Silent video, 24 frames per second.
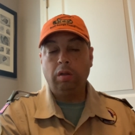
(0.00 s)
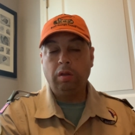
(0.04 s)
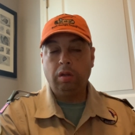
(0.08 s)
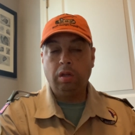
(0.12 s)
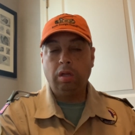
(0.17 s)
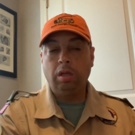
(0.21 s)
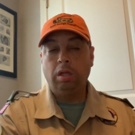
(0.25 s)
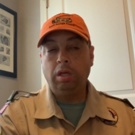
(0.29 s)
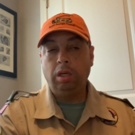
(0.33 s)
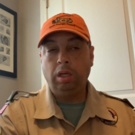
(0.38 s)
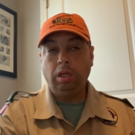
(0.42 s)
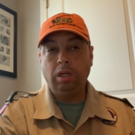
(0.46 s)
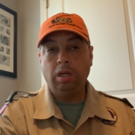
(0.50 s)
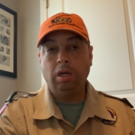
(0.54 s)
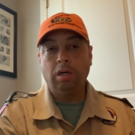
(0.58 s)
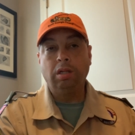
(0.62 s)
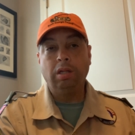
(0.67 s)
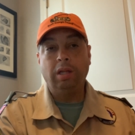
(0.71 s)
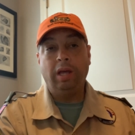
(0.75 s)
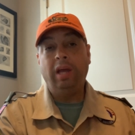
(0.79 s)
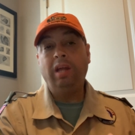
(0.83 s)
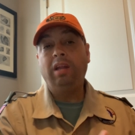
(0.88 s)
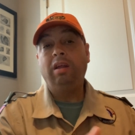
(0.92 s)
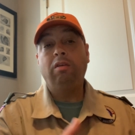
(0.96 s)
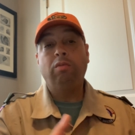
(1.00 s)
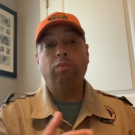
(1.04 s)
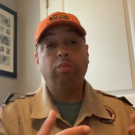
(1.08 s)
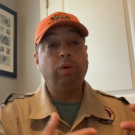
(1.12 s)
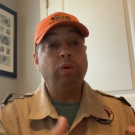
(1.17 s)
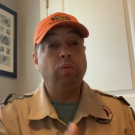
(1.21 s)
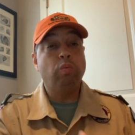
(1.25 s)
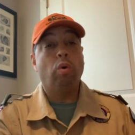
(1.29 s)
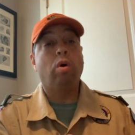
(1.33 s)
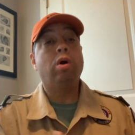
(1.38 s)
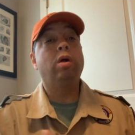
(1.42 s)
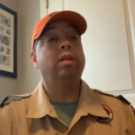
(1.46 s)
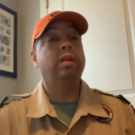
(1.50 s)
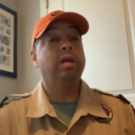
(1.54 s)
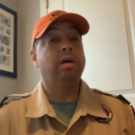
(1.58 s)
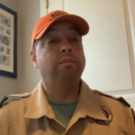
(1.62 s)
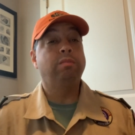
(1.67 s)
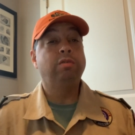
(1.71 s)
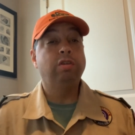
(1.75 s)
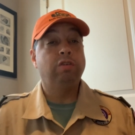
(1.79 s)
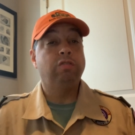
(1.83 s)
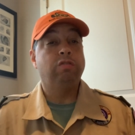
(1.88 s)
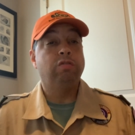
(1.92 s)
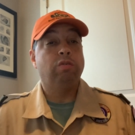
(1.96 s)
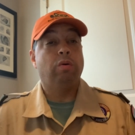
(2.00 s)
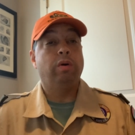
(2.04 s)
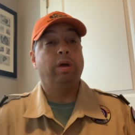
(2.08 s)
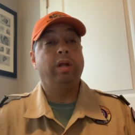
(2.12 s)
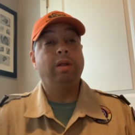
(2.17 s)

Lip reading: young ladies. We want them to join